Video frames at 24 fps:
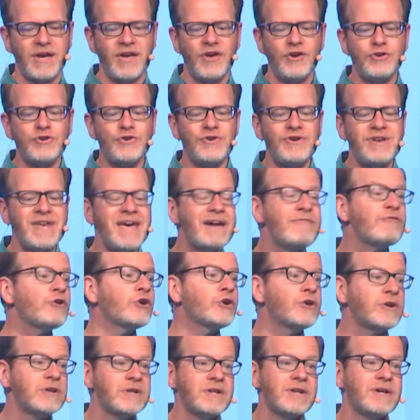You're never
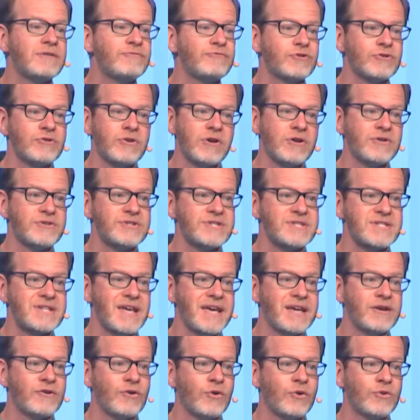good enough for all the
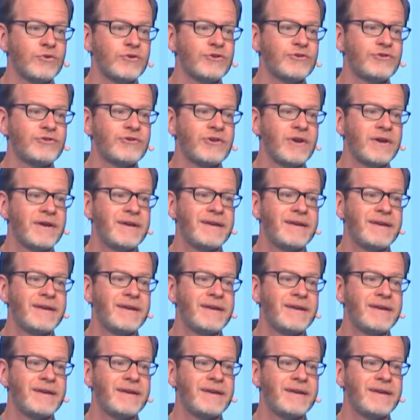stakeholders,